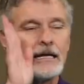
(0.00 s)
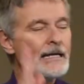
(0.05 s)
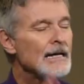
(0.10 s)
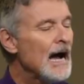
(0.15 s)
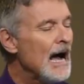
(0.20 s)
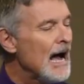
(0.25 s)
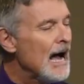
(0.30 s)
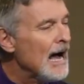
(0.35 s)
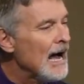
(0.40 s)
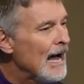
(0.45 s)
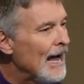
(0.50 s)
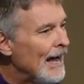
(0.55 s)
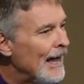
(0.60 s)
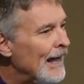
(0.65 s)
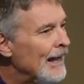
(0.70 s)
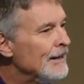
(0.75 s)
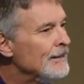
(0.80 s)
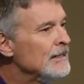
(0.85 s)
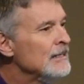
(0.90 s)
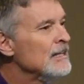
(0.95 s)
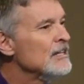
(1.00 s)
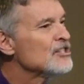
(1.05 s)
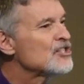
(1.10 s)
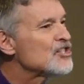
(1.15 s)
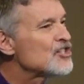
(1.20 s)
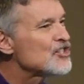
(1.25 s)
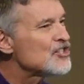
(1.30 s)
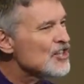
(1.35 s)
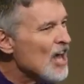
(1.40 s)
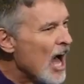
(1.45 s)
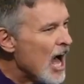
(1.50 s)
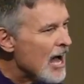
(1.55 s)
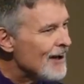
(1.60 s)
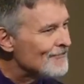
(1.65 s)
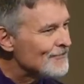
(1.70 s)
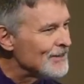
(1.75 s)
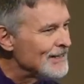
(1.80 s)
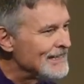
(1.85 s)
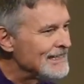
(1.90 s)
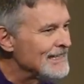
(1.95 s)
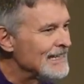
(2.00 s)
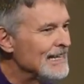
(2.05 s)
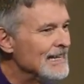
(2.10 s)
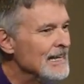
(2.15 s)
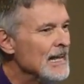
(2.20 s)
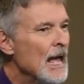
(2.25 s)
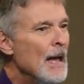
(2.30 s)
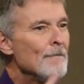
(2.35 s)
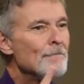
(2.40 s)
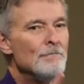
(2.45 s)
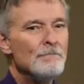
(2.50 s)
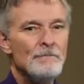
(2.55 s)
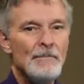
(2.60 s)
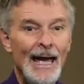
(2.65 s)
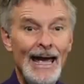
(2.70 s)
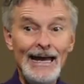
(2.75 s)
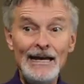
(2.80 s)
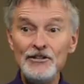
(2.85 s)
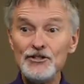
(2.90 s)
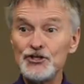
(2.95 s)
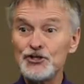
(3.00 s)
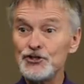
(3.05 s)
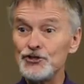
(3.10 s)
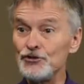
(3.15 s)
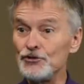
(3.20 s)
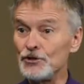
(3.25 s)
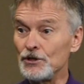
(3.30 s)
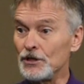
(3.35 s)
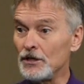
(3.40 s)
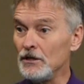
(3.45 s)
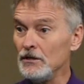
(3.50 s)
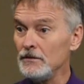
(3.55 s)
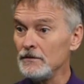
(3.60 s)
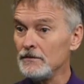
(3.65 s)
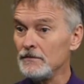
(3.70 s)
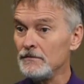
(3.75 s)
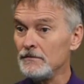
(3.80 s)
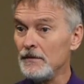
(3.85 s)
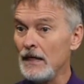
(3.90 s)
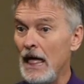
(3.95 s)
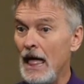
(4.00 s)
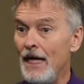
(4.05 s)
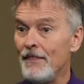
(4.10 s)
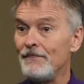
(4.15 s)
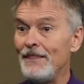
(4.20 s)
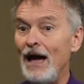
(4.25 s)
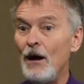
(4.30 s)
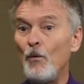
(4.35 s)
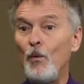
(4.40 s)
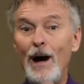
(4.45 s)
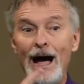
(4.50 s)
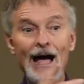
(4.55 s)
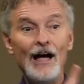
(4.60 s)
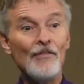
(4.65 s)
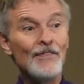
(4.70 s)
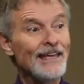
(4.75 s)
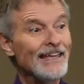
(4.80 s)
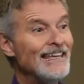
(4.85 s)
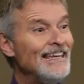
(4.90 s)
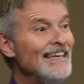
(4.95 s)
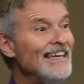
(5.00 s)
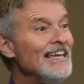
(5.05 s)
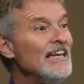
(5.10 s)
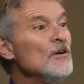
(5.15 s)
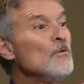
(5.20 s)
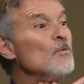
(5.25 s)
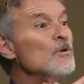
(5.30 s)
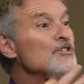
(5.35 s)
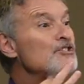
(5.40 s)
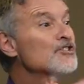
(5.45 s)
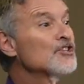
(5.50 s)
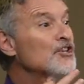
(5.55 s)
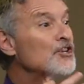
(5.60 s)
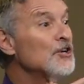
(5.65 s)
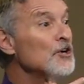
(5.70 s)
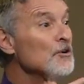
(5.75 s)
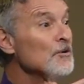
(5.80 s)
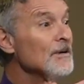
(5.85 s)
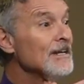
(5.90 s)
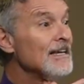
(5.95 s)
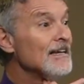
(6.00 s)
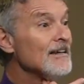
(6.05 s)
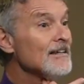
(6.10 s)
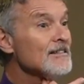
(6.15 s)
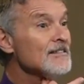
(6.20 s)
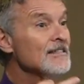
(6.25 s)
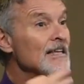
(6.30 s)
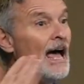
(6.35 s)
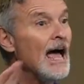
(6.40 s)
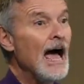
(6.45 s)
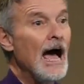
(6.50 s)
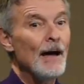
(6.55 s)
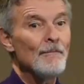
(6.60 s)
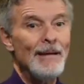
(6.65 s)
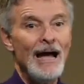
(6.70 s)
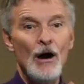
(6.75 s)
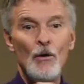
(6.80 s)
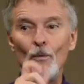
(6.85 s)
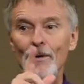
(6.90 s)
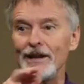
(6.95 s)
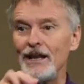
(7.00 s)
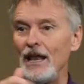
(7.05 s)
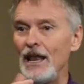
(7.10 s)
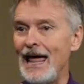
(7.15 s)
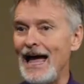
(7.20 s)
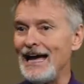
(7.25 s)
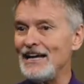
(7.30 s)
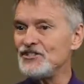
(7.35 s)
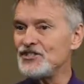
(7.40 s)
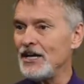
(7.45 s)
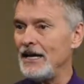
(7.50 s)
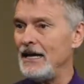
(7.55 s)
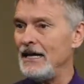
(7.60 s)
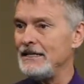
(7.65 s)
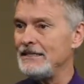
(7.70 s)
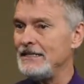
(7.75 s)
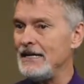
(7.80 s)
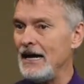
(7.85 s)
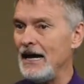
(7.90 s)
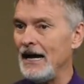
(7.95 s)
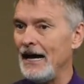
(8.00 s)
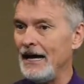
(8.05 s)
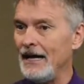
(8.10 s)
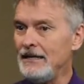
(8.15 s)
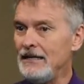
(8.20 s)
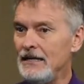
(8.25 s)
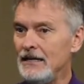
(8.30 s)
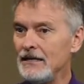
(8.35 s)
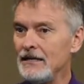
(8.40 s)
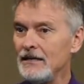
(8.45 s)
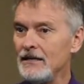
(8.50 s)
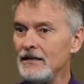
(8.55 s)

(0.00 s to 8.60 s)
God's sovereignty made sure that while the king was curious about what Elijah had done,